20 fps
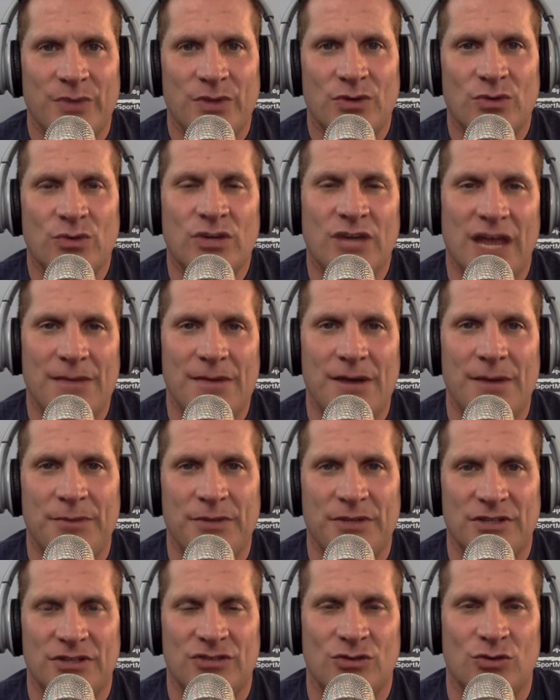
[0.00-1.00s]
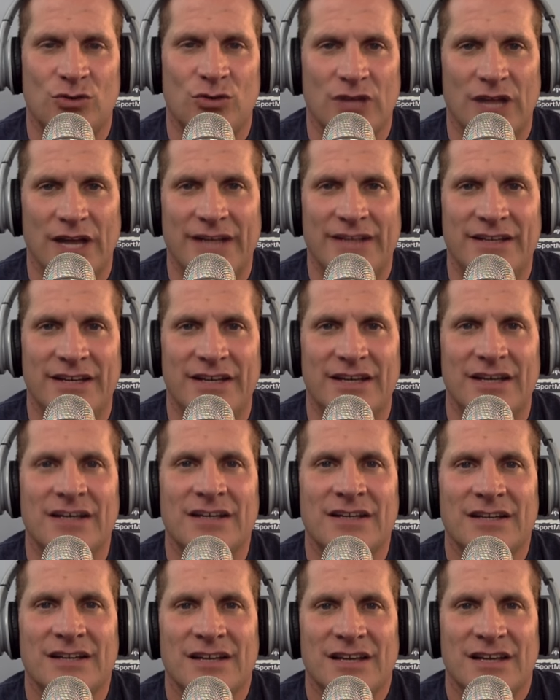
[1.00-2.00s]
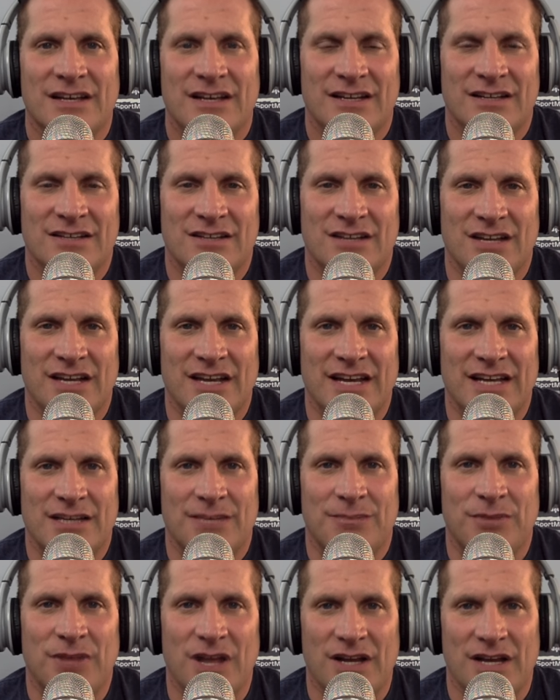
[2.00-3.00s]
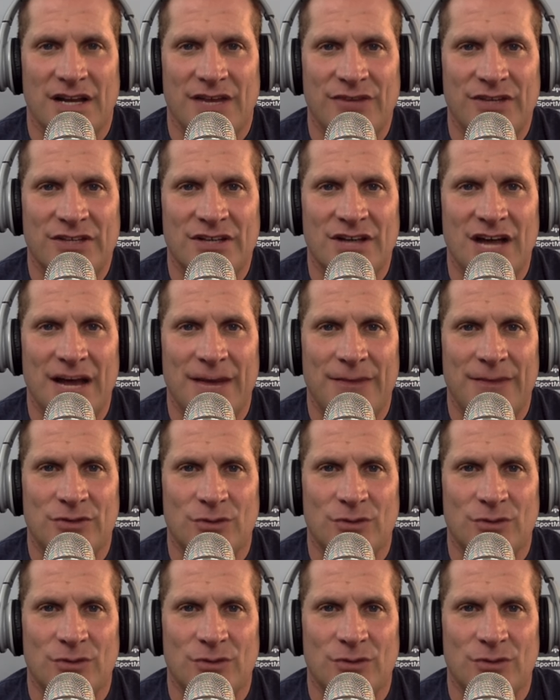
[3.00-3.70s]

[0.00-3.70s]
who came up with this cool idea, is going to get the plug every time.